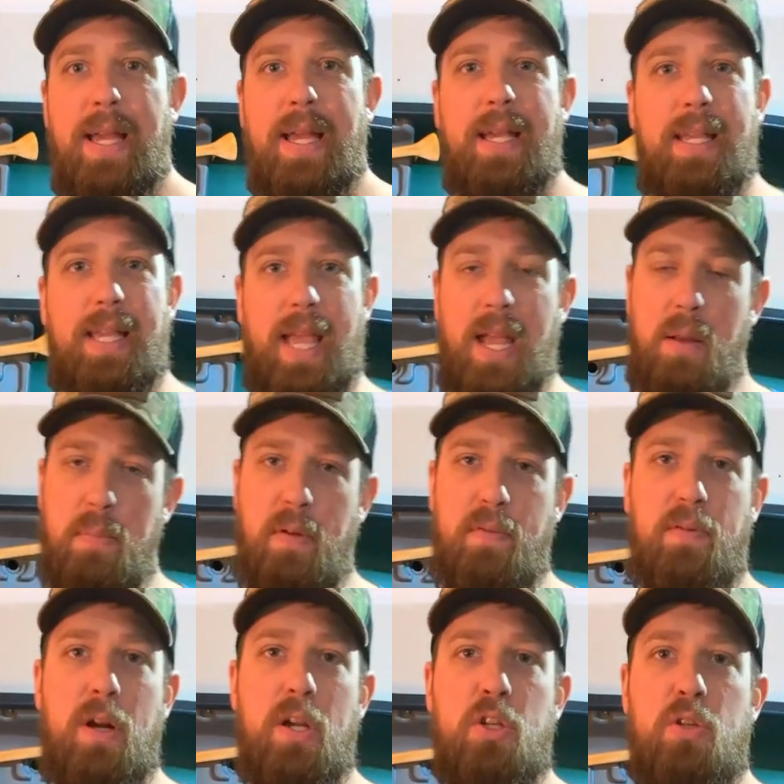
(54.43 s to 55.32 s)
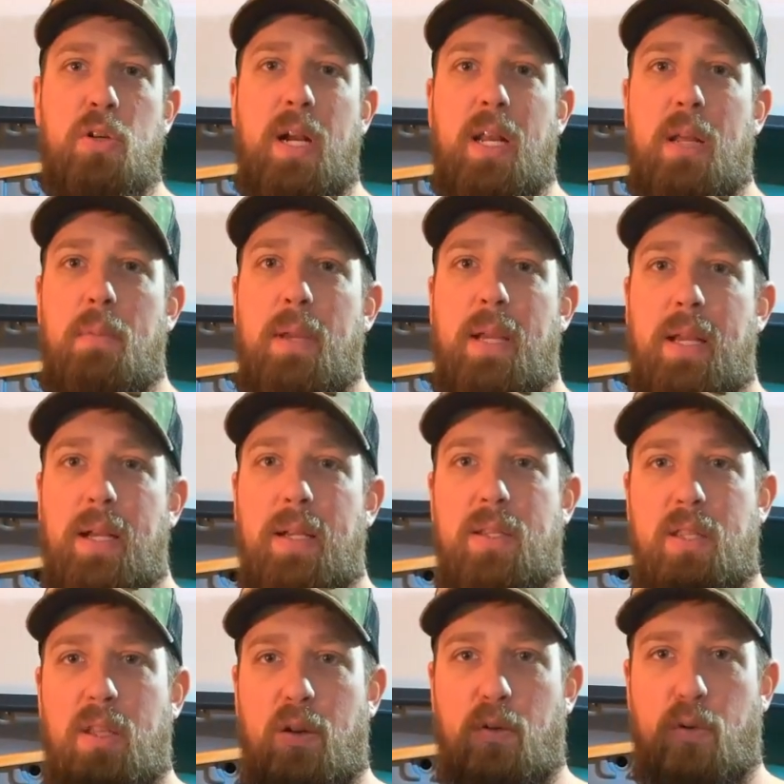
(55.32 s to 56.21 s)
can be frustrating
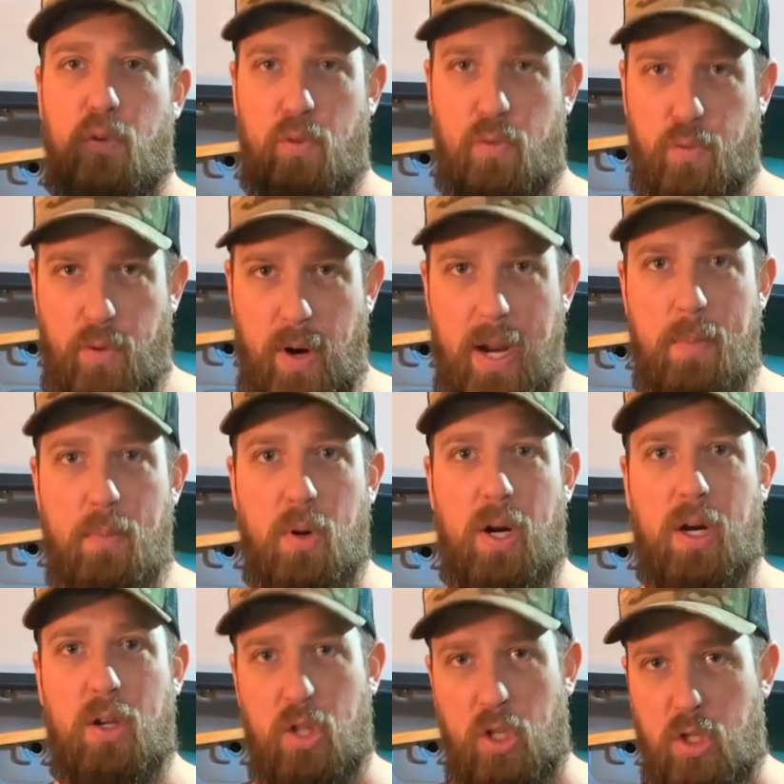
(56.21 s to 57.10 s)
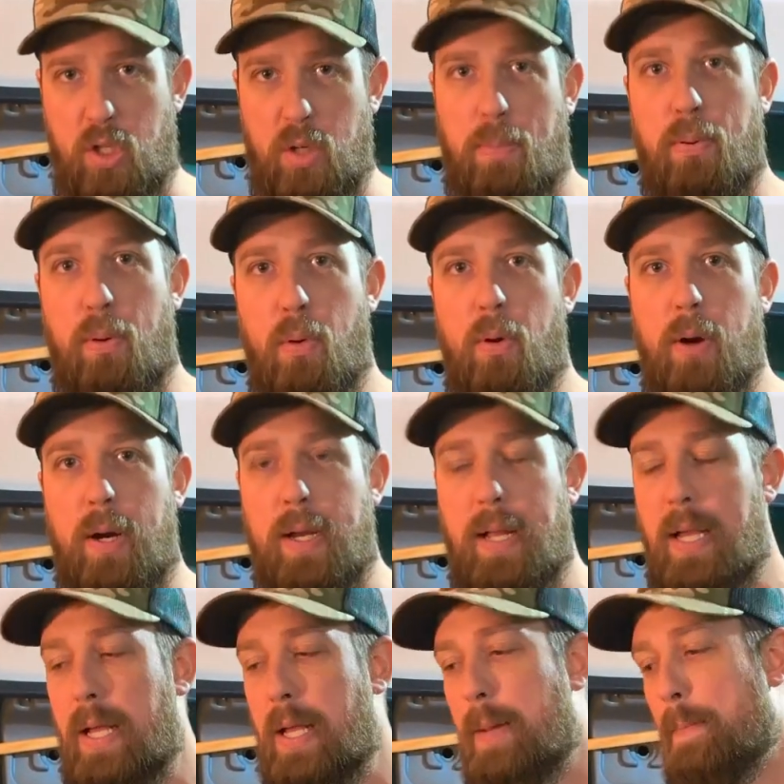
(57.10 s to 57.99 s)
because the framework, the
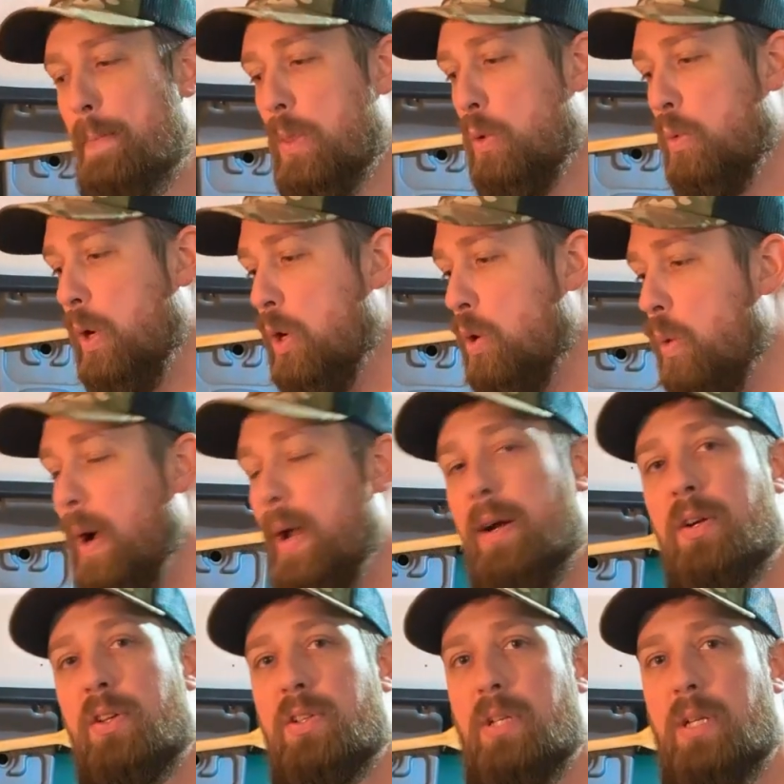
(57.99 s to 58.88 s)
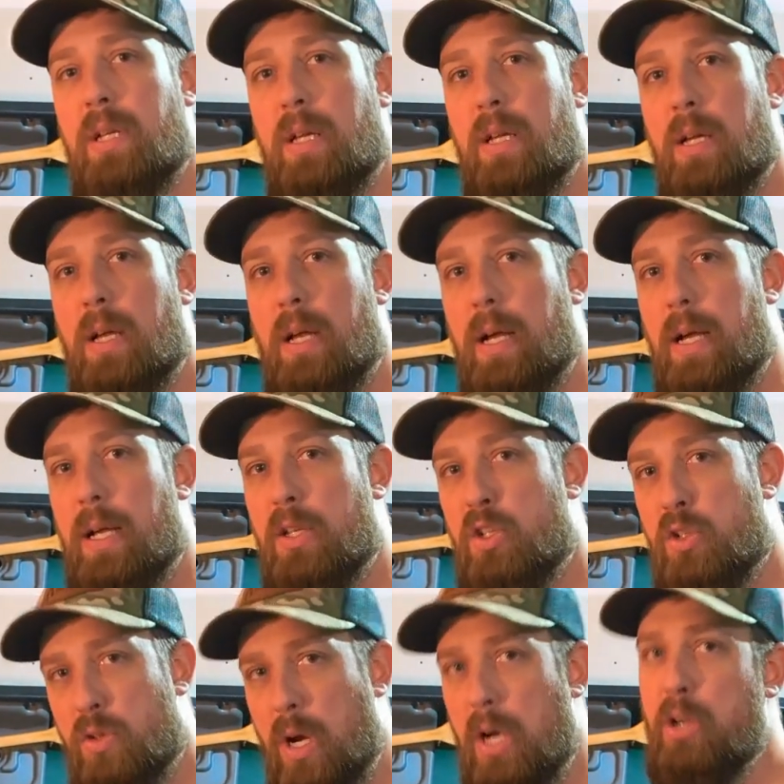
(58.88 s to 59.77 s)
support, requires
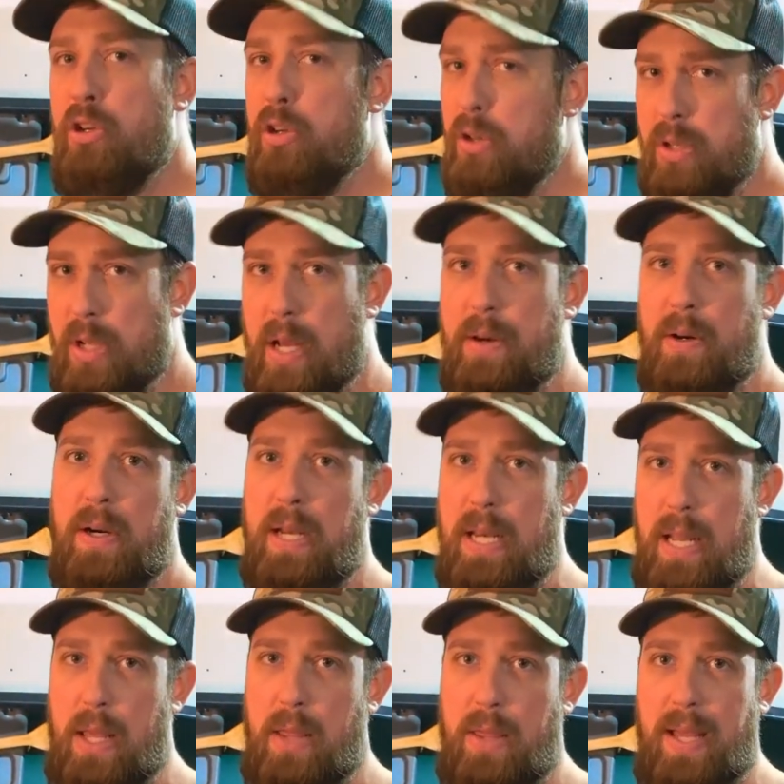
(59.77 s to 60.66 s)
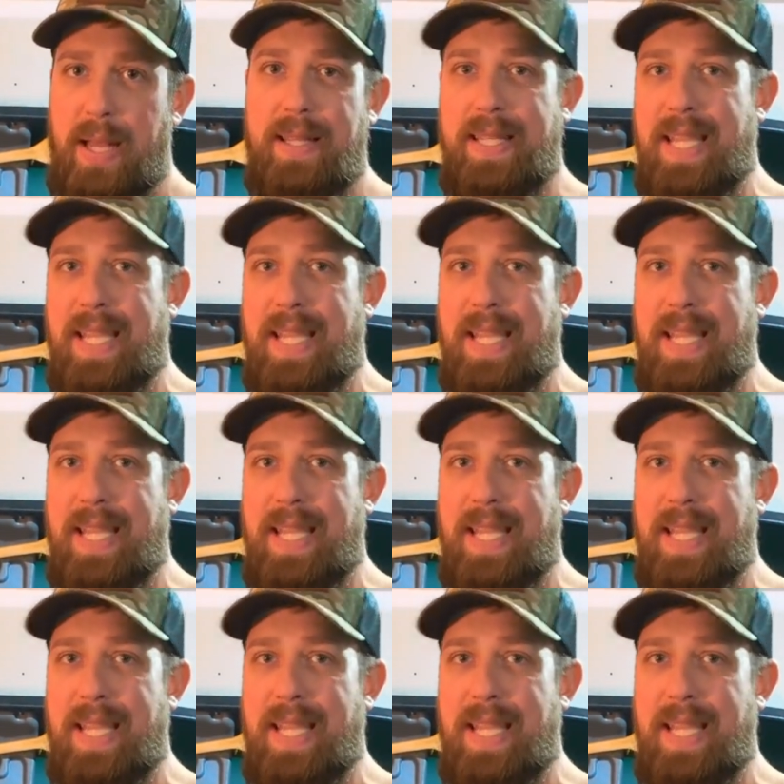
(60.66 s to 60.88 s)
structures underneath. It